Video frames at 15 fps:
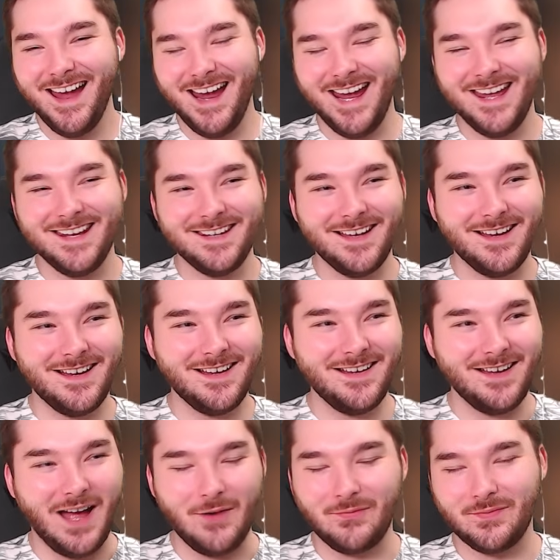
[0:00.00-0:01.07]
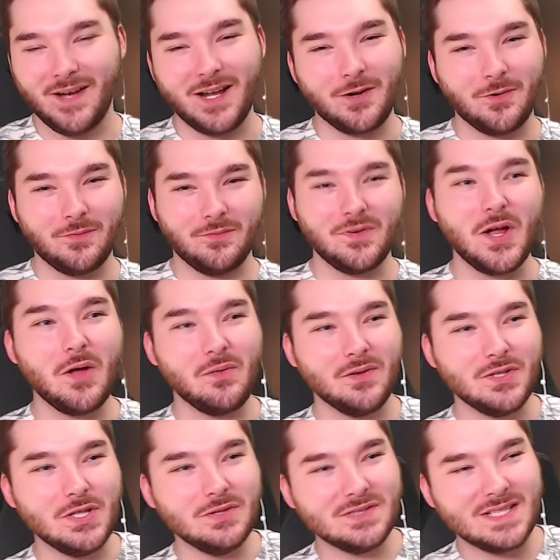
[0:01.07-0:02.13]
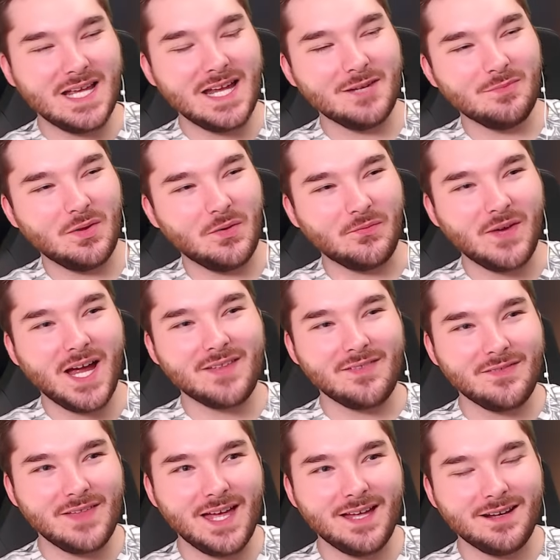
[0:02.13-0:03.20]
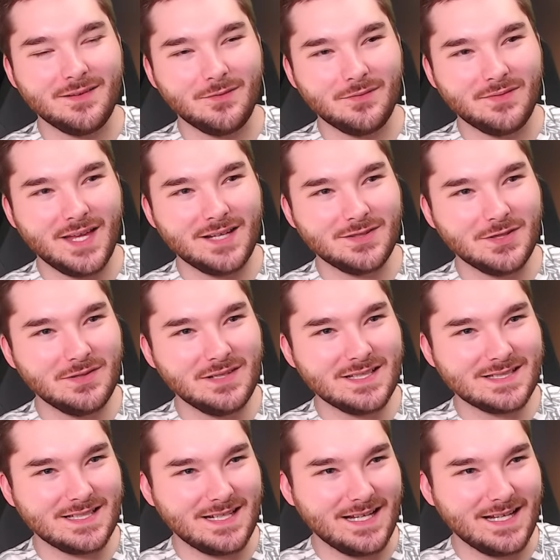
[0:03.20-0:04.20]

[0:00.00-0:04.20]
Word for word: And uh, I, I don't know the dude's name, but the fact that, that that dude isn't